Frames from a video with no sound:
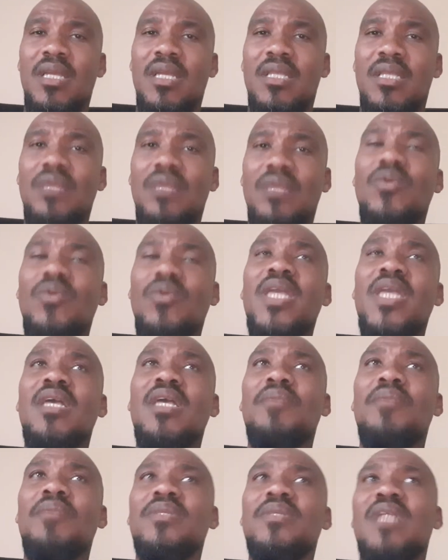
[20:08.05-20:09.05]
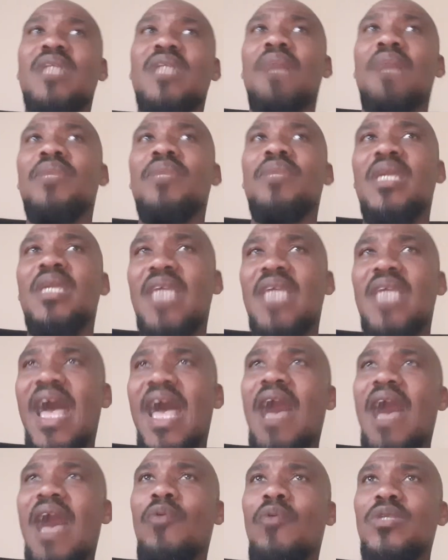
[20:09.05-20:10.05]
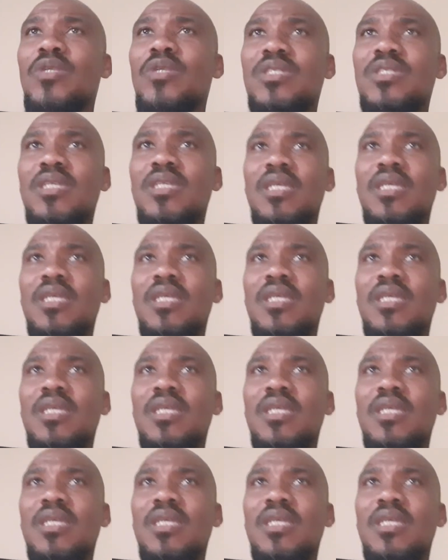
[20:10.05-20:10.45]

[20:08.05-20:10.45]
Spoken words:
to wake up and stop being cowards